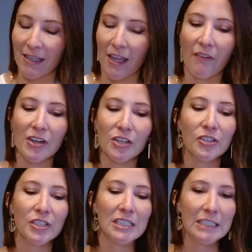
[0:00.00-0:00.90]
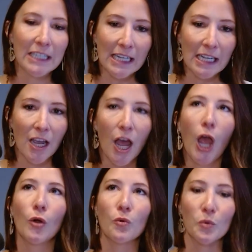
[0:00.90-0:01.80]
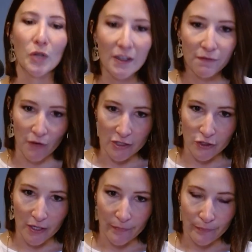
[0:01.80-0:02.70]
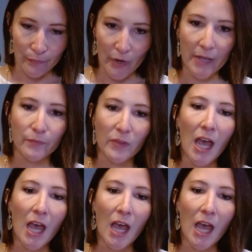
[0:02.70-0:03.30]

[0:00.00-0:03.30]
Give it a good cleaning, refresh it, right?